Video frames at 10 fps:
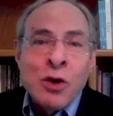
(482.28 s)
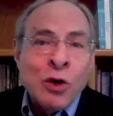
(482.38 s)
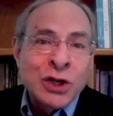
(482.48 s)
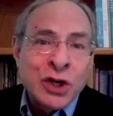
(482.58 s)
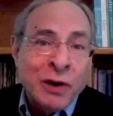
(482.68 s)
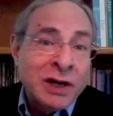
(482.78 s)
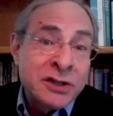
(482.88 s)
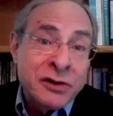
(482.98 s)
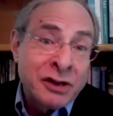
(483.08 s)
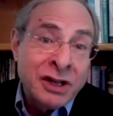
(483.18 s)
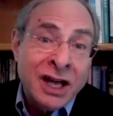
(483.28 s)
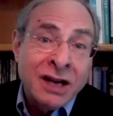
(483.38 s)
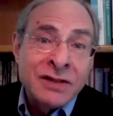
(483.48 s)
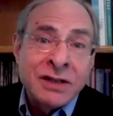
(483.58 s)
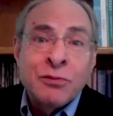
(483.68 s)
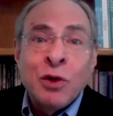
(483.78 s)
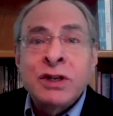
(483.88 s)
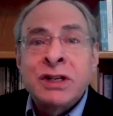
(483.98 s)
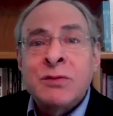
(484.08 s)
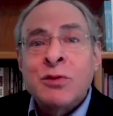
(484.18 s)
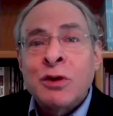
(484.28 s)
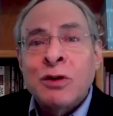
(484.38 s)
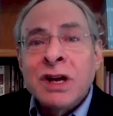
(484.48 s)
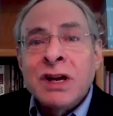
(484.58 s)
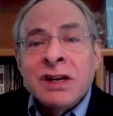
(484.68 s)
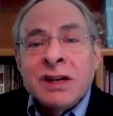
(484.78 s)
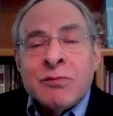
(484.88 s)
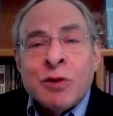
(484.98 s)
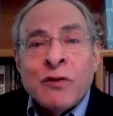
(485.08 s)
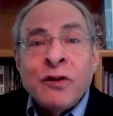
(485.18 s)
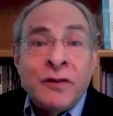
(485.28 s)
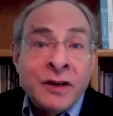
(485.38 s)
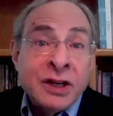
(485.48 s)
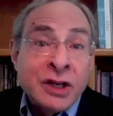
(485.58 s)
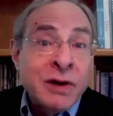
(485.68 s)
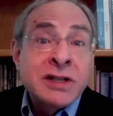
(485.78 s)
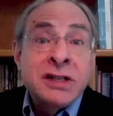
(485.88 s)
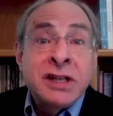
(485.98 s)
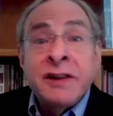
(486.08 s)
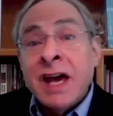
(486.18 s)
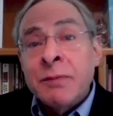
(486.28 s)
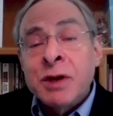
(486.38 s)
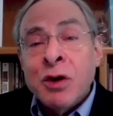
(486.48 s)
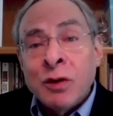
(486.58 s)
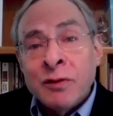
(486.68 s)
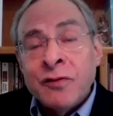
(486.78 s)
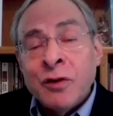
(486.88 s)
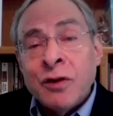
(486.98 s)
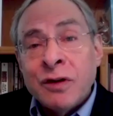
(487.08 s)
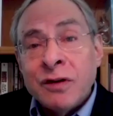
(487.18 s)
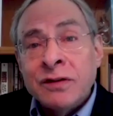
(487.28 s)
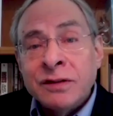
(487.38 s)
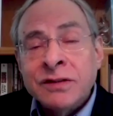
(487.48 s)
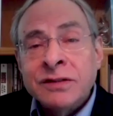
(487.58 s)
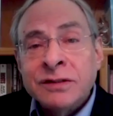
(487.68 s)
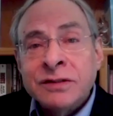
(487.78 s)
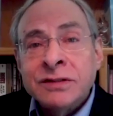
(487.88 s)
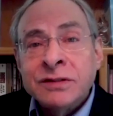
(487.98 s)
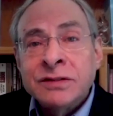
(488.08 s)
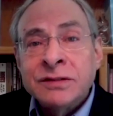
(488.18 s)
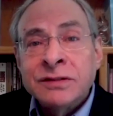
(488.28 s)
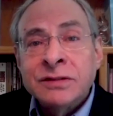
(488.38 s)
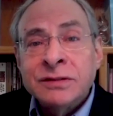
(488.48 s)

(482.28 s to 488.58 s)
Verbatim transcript: a course correction in their lives and point in a more, more fulfilling direction than they had been going before. Hmm.